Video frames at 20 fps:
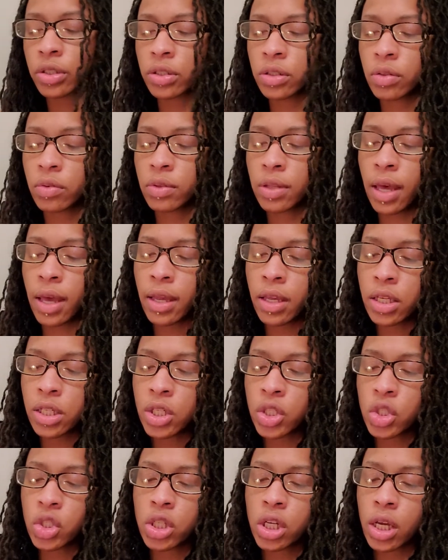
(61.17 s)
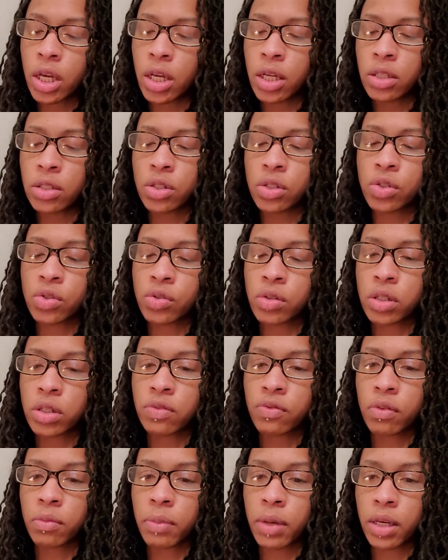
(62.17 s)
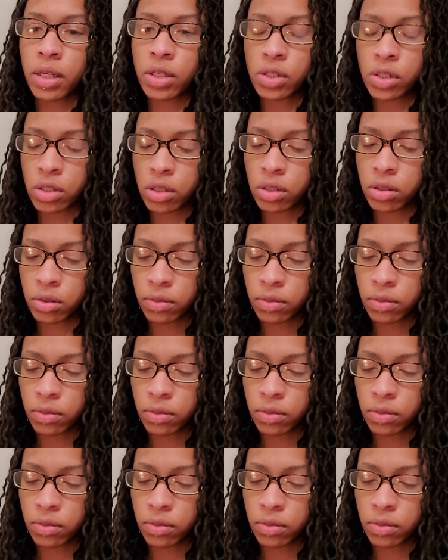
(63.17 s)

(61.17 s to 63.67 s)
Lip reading: So that is change and transformation.